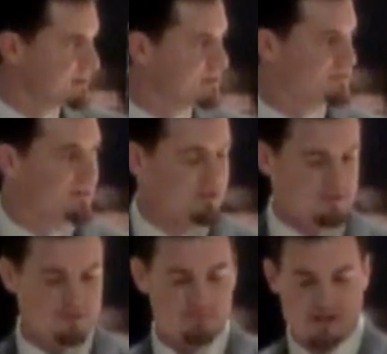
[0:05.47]
and the
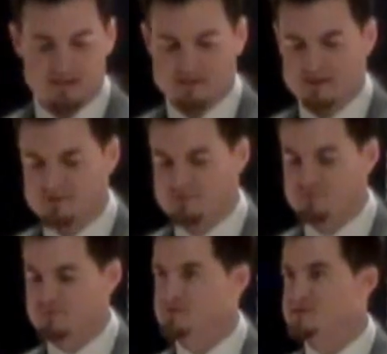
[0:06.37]
faculty of Cass High
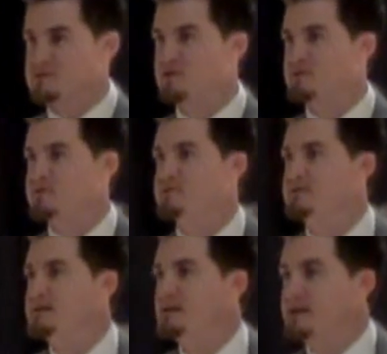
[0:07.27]
School for this honor
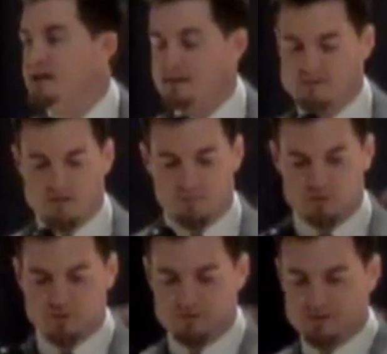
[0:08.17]
and this
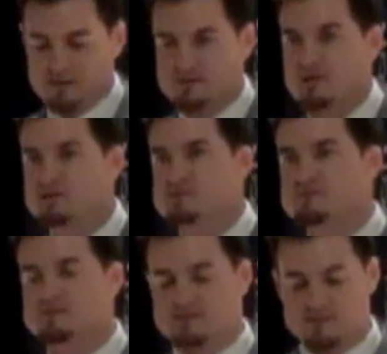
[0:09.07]
opportunity to talk to you
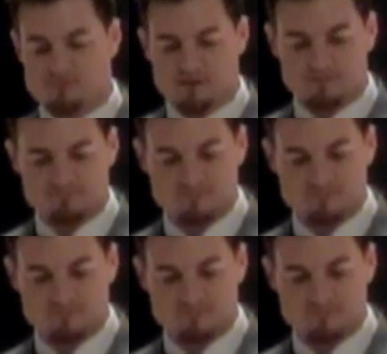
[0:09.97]
this evening.